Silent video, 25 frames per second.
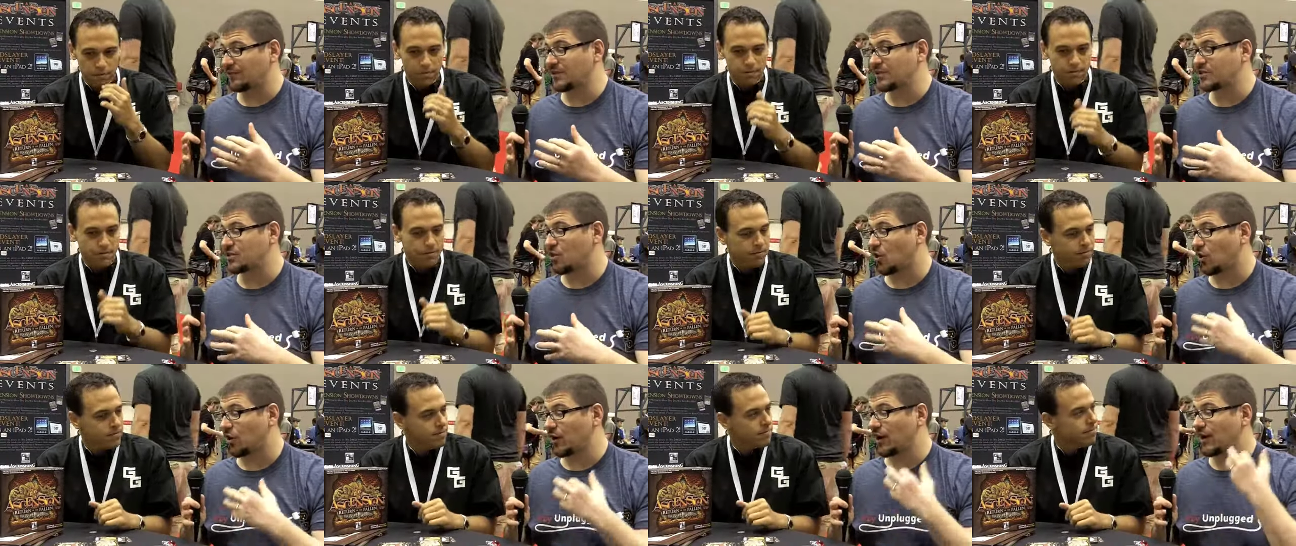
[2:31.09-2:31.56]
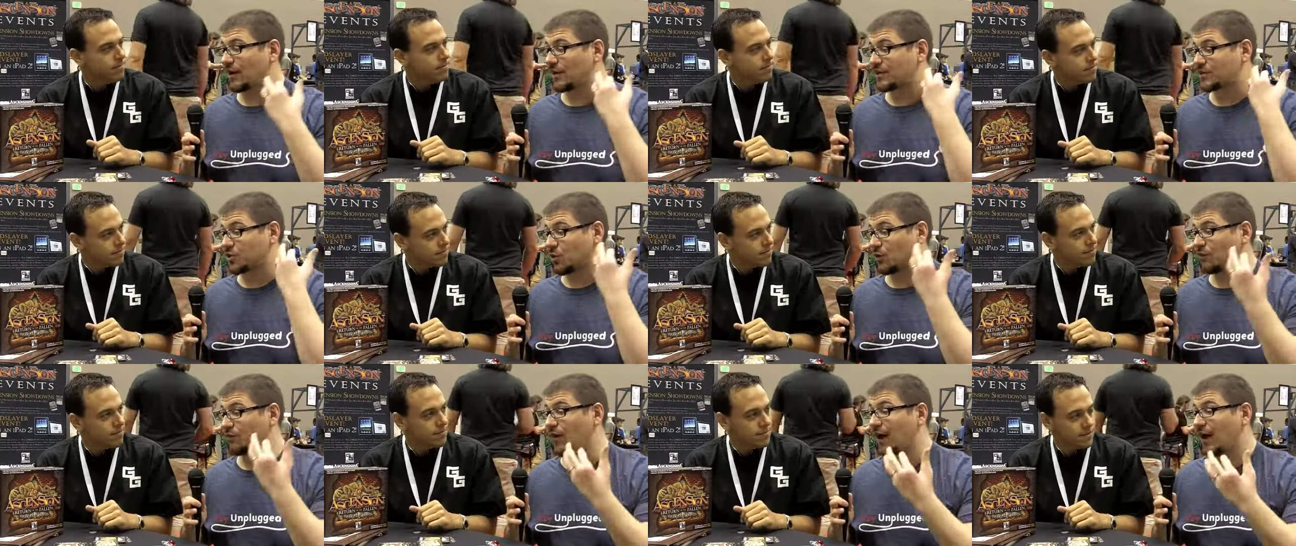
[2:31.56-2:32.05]
Speaker 1: at this art and
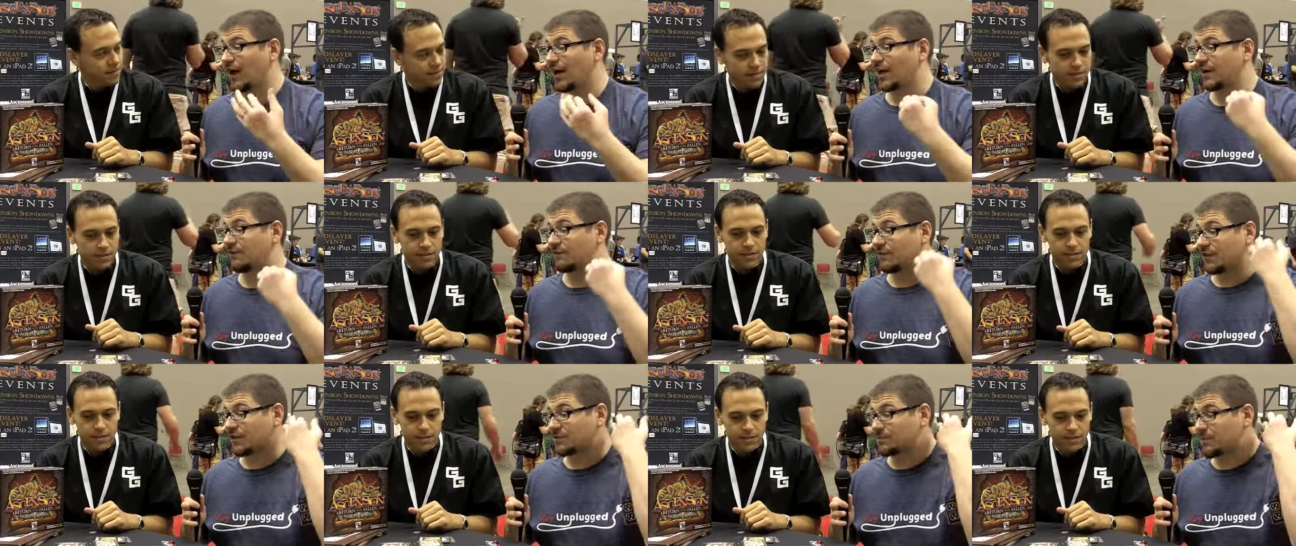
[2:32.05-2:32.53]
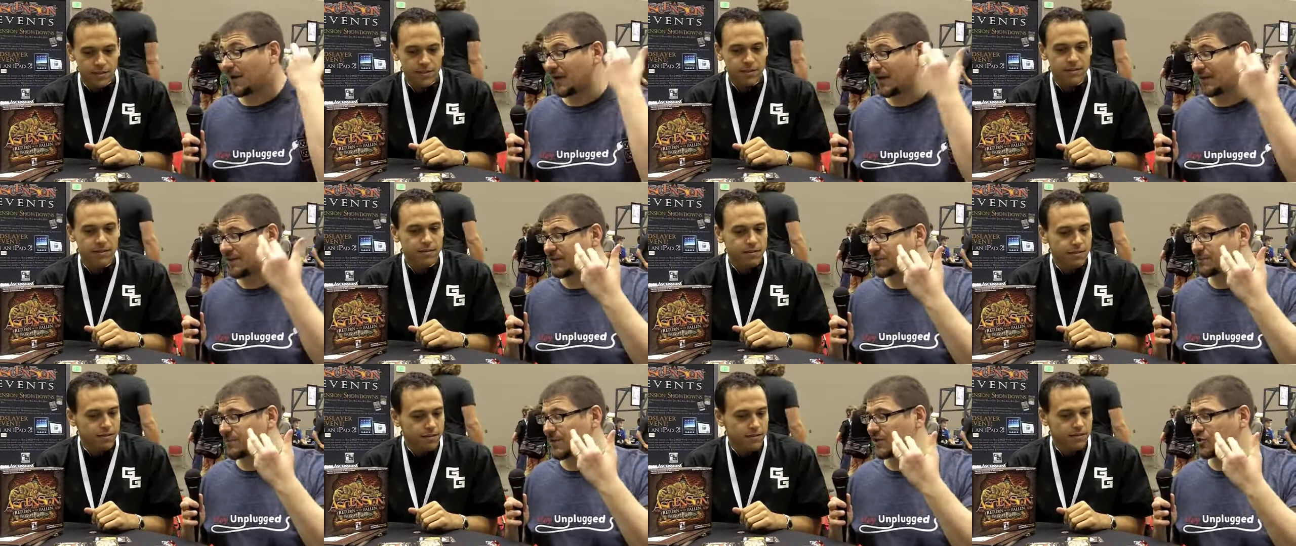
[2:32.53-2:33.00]
it's so evocative and it's
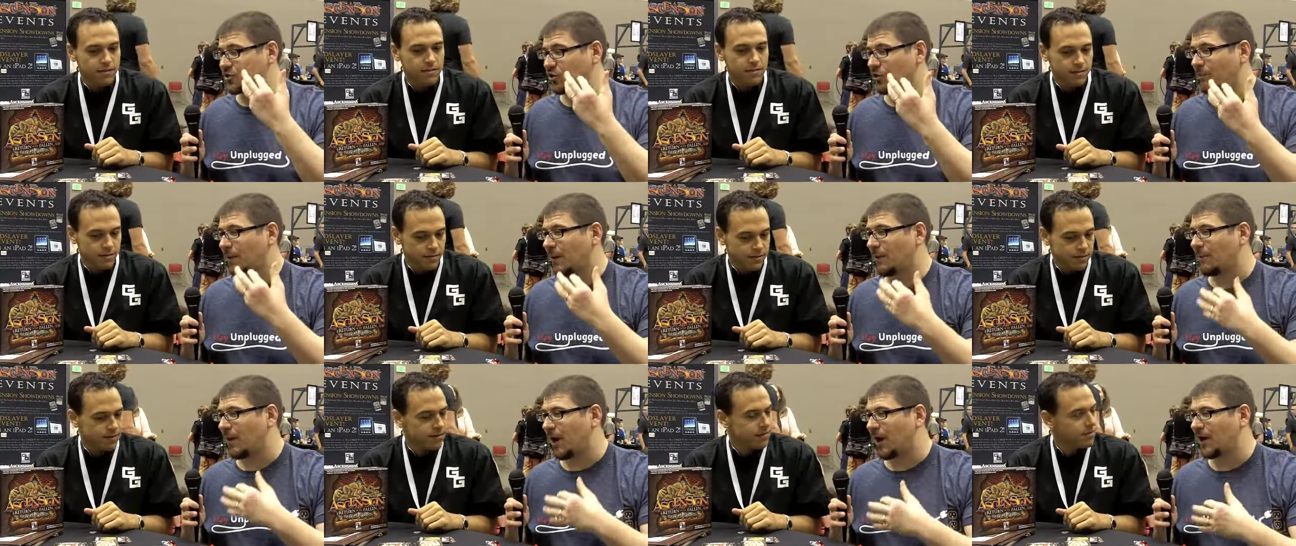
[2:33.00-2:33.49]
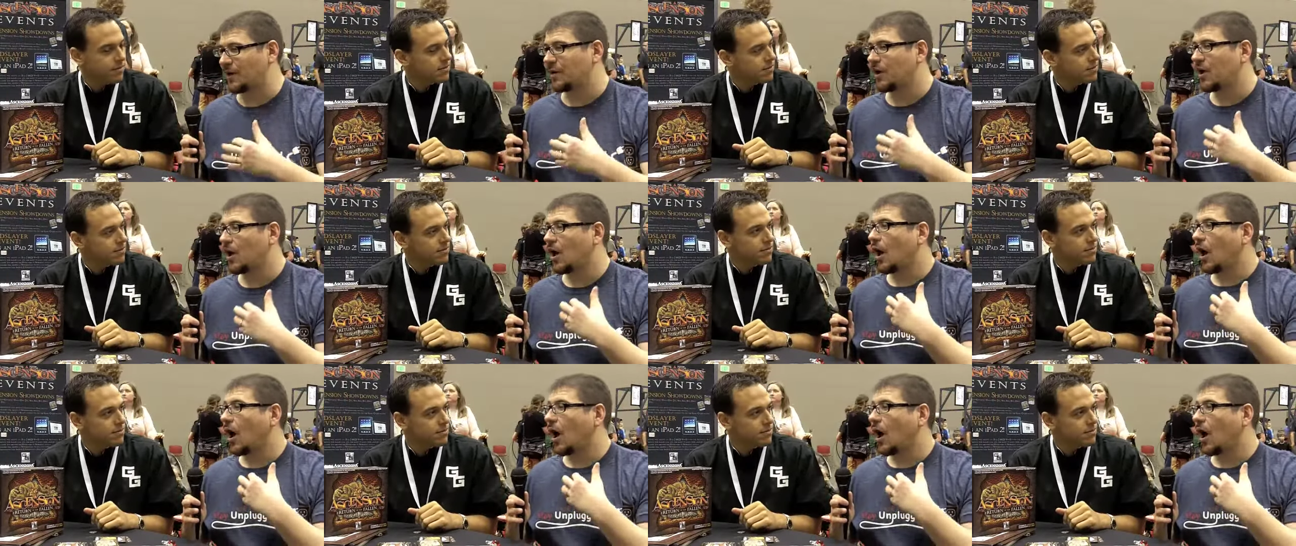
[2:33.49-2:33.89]
painting this picture in my mind.